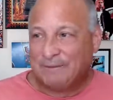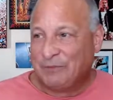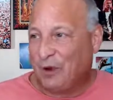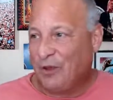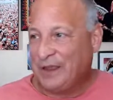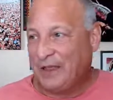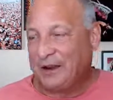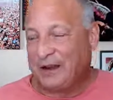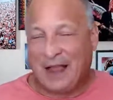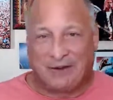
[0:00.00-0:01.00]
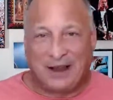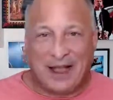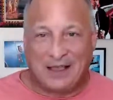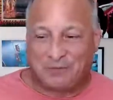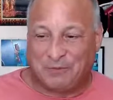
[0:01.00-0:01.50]
all the other great
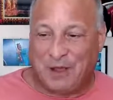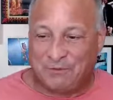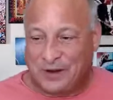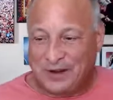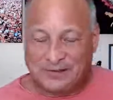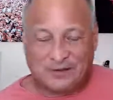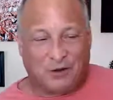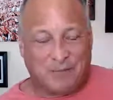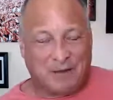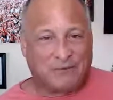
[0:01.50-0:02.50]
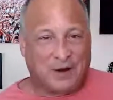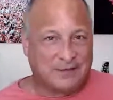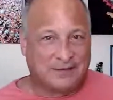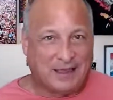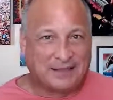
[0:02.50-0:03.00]
guys from Humphreys and all my
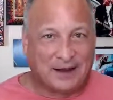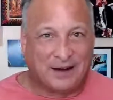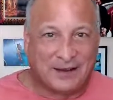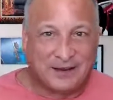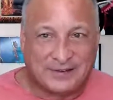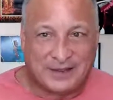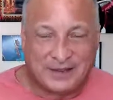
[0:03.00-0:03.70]
friends out there in the scene